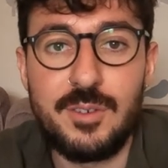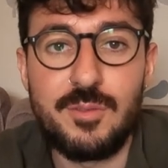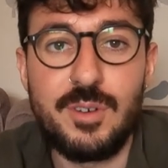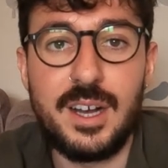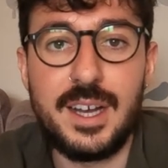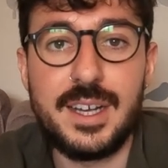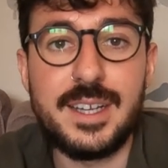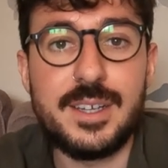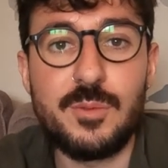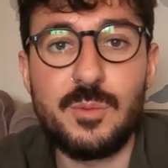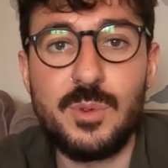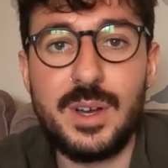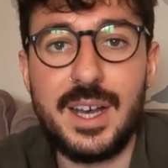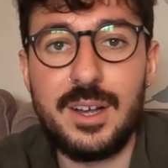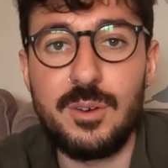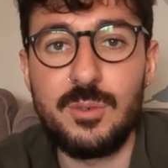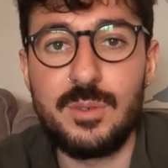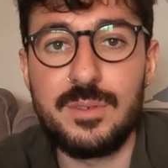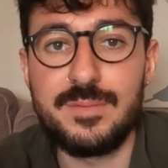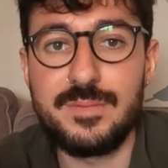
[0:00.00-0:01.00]
Right,
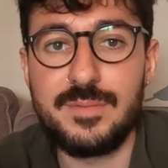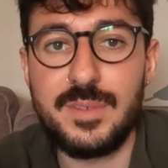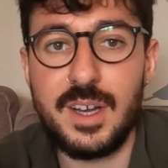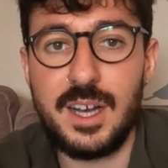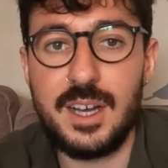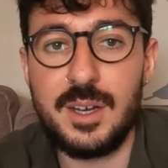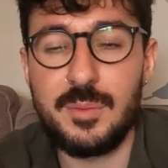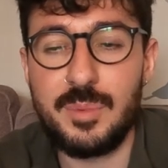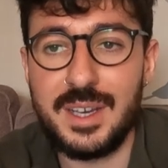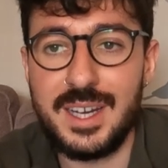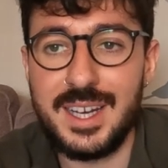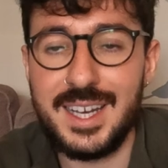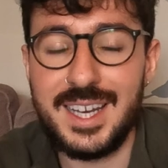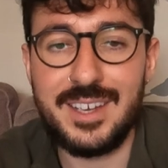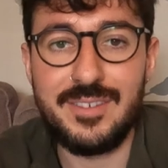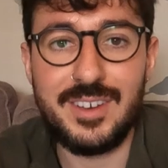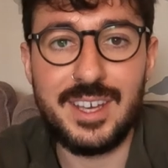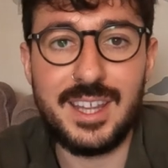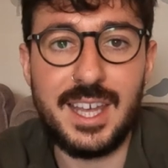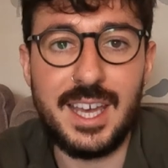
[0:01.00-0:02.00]
well, I'm going to
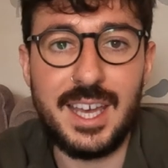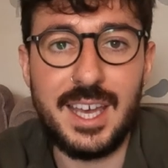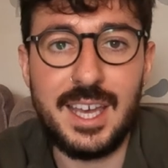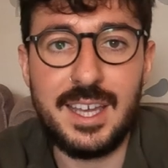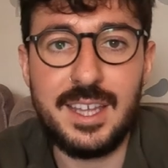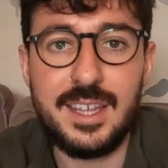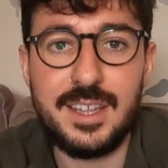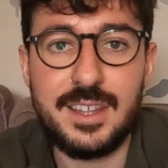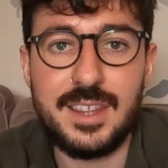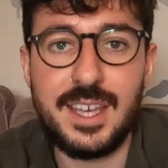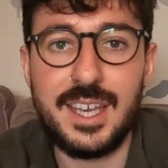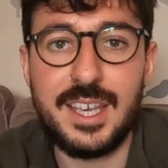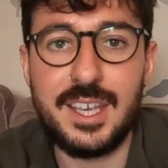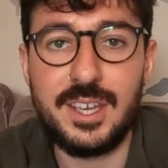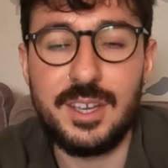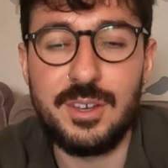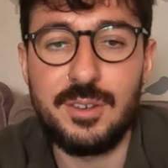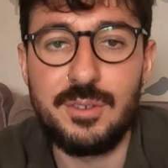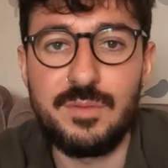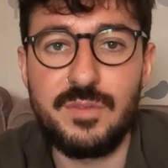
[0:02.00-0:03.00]
leave it there.
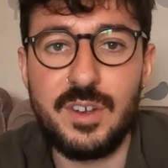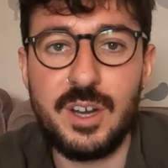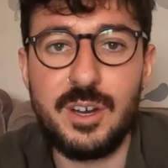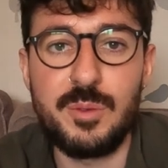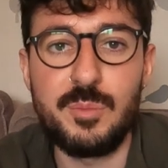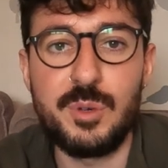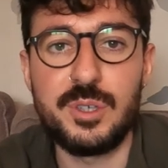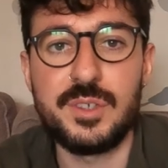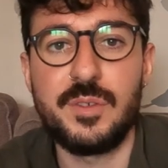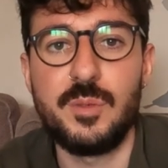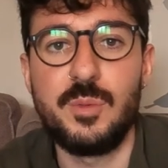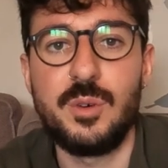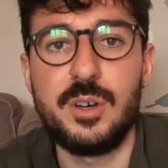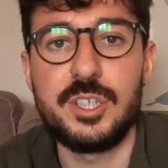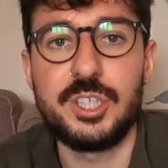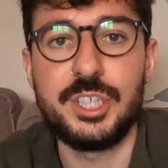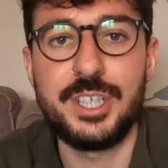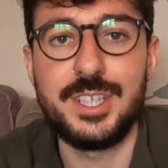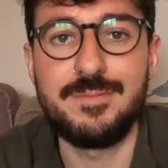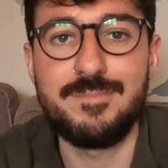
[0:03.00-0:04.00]
Thank you very much for
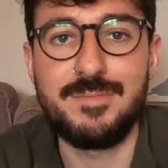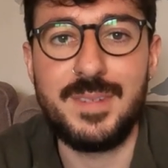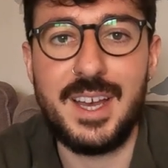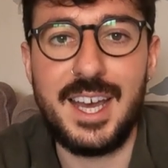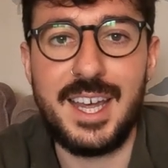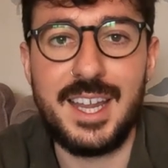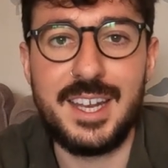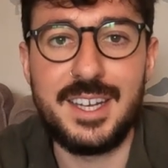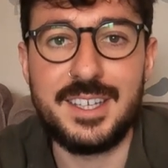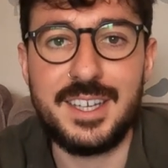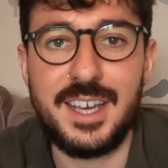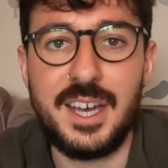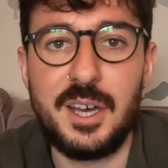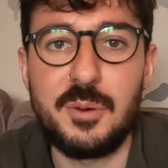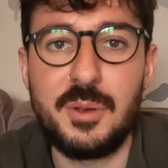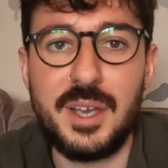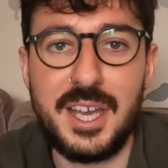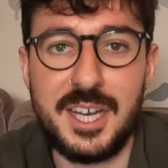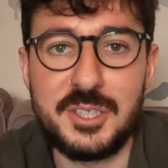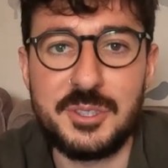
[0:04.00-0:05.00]
watching, and
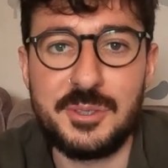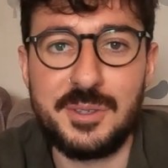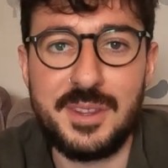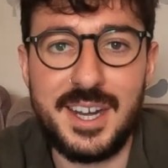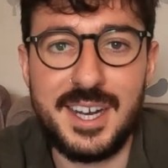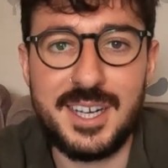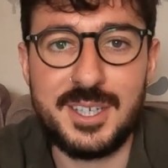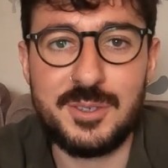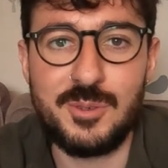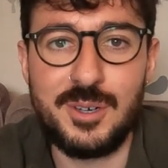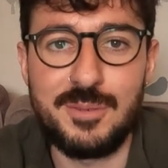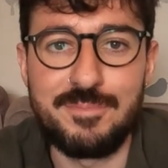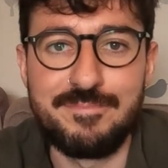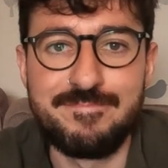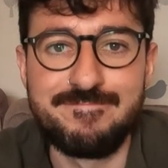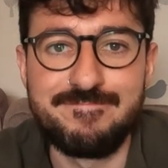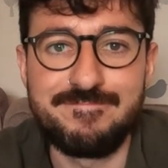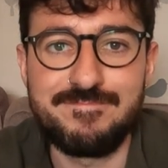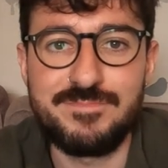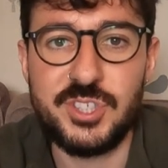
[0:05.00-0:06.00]
I'll catch you on the next
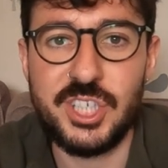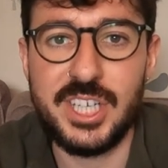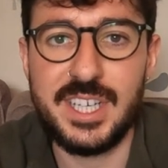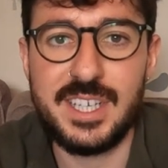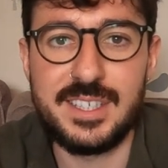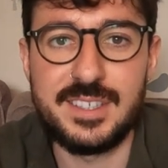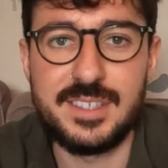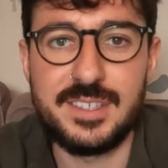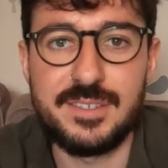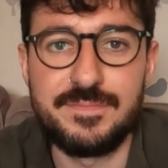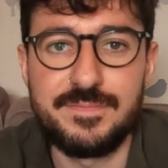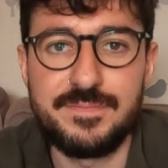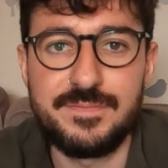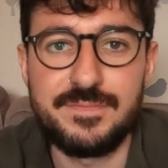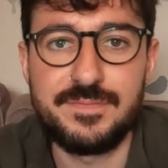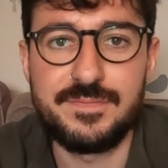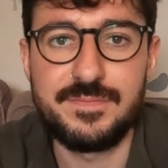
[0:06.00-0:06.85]
one. Cheers.